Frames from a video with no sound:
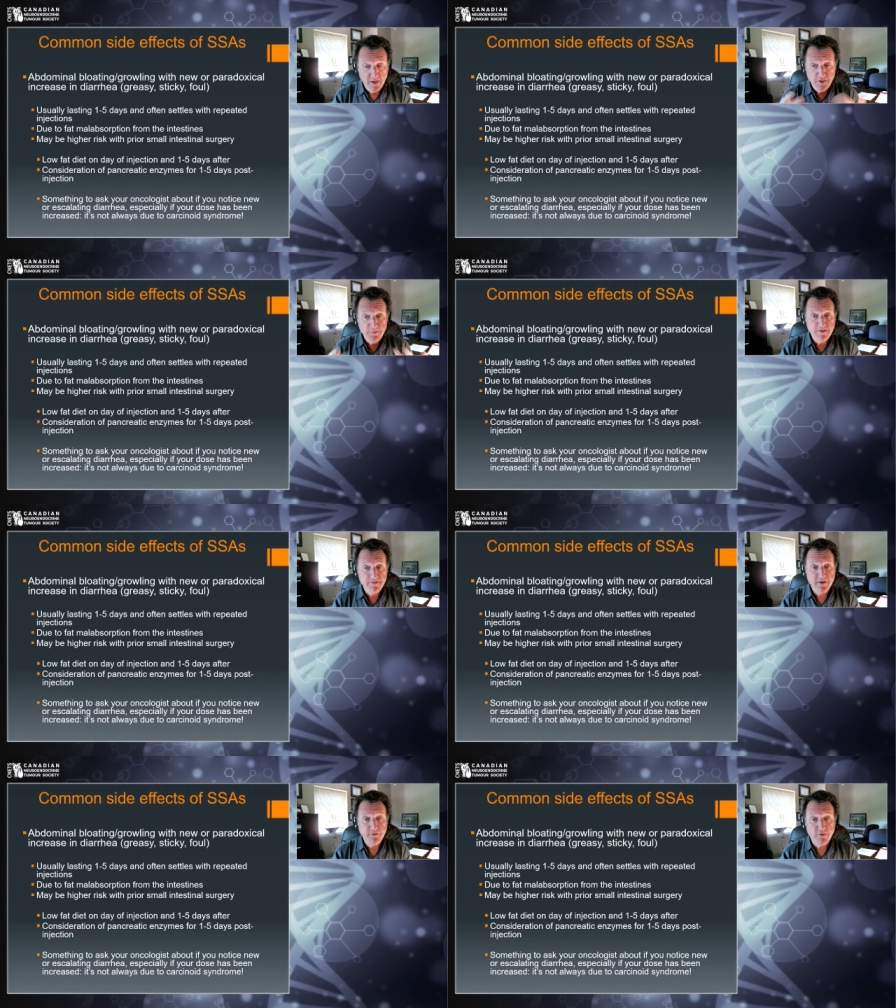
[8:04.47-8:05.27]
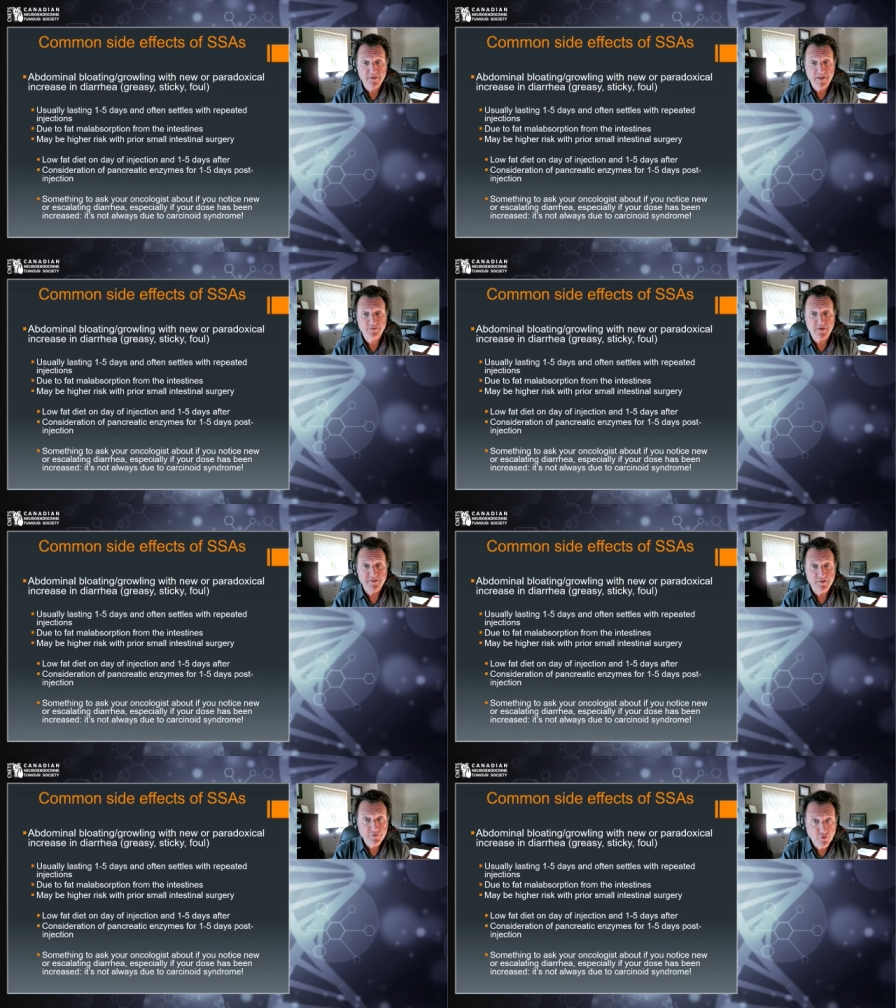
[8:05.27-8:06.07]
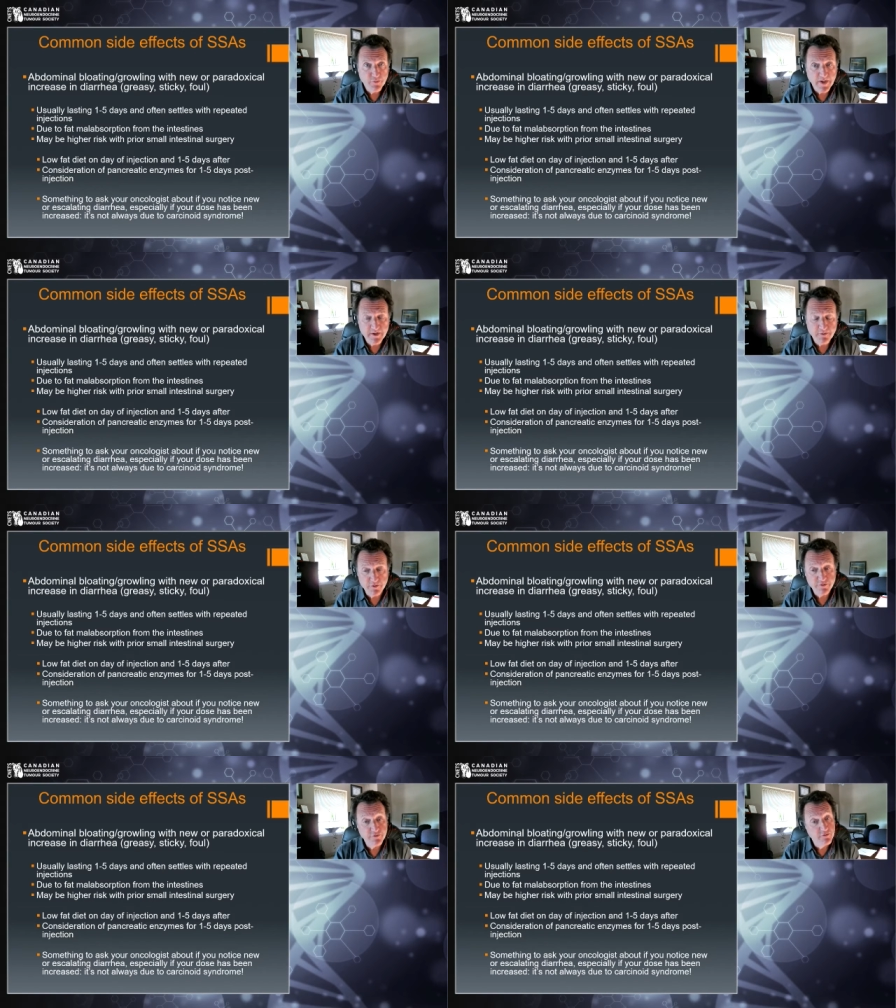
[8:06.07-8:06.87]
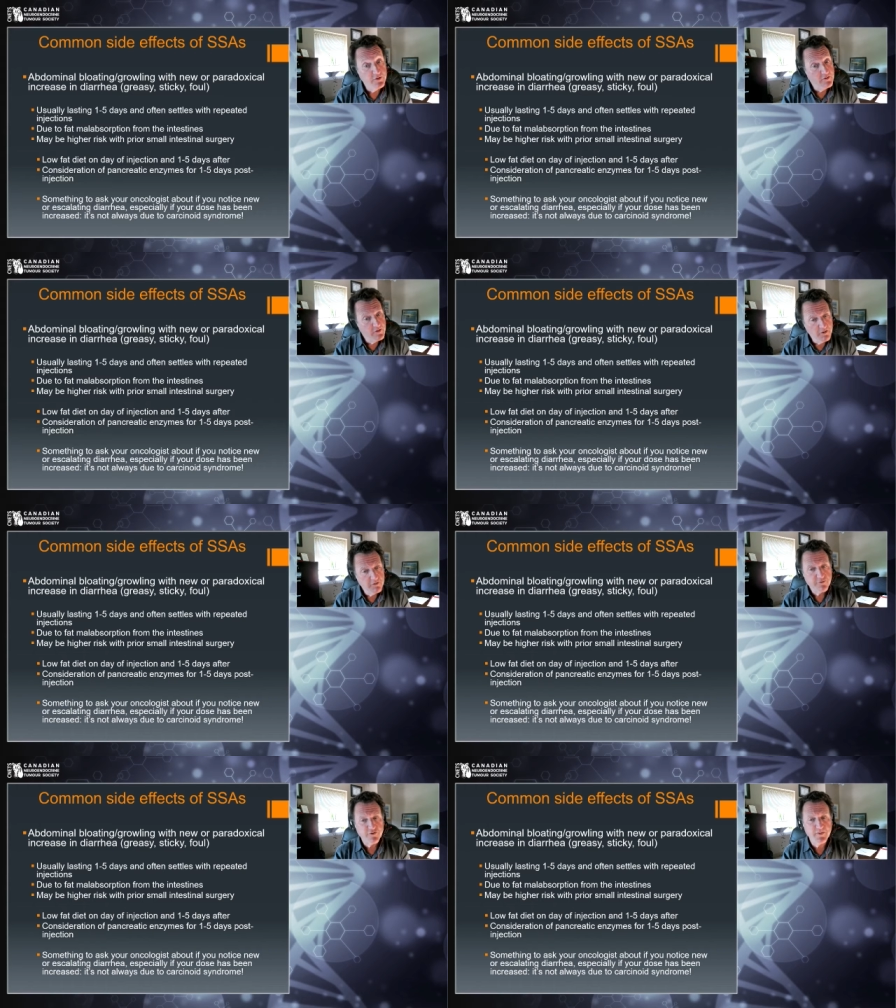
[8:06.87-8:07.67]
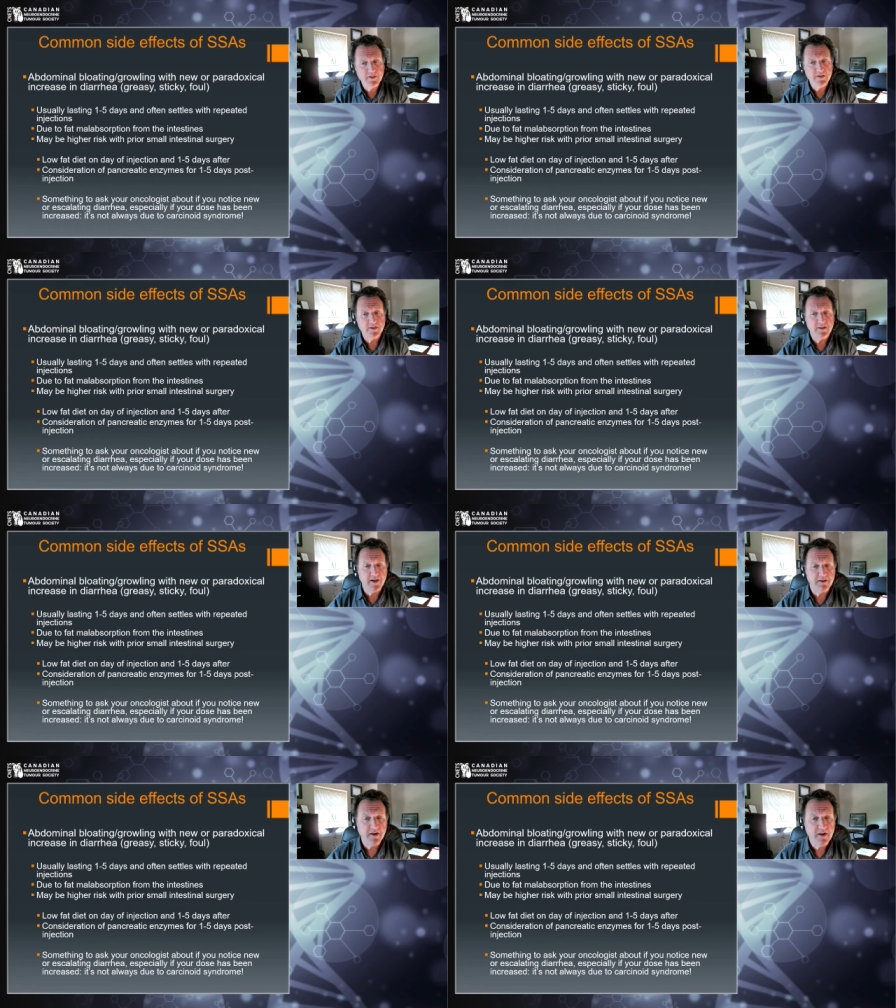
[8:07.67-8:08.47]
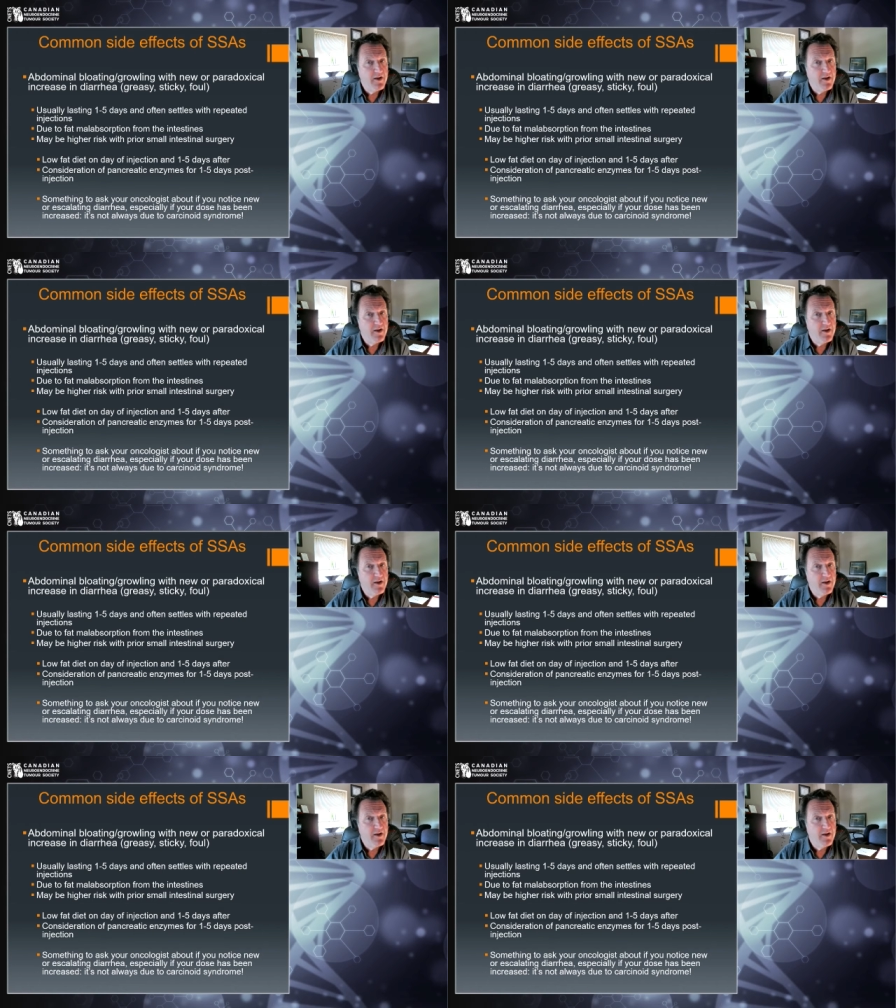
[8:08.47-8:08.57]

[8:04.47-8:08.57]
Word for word: you may think, well, that's my syndrome getting worse, or your oncologist may think that.